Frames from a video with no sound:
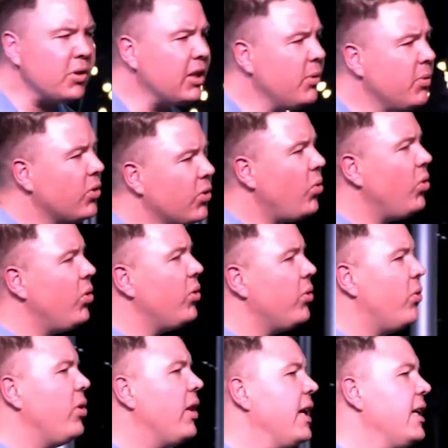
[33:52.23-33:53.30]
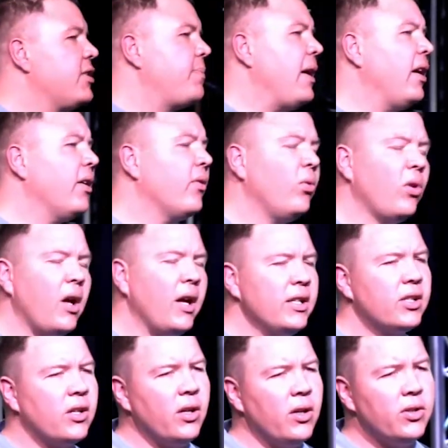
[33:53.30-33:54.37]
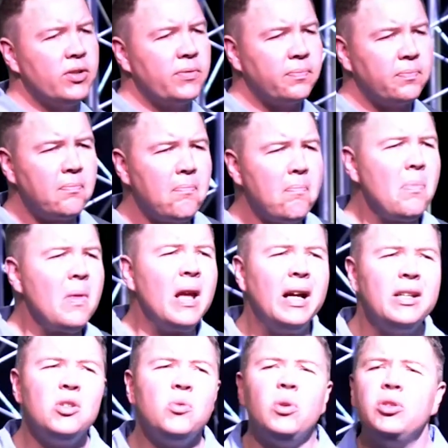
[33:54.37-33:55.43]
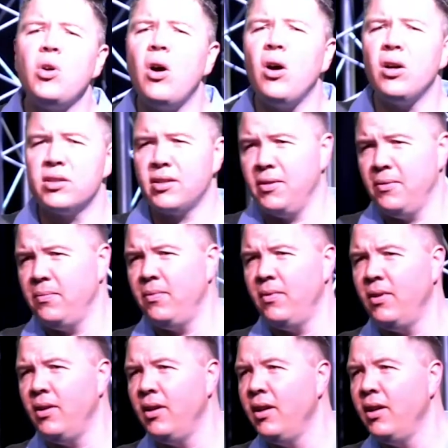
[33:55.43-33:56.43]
Just quickly, with all heads bowed, all eyes closed, I just want to ask.